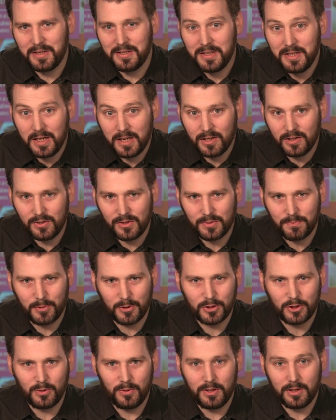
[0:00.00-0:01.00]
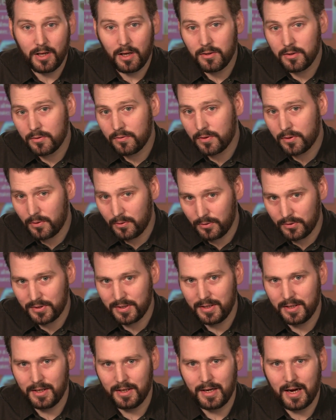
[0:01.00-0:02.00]
years pursuing other
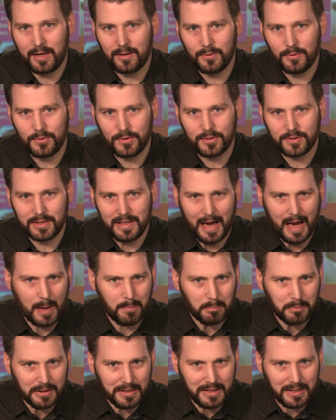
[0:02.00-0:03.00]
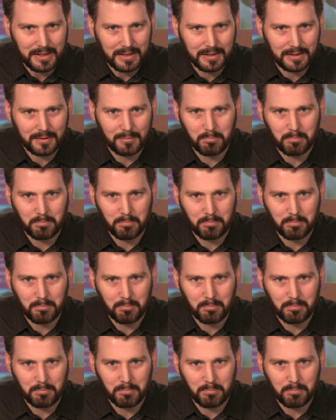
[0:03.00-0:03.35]
thrill-seeking angles, gambling,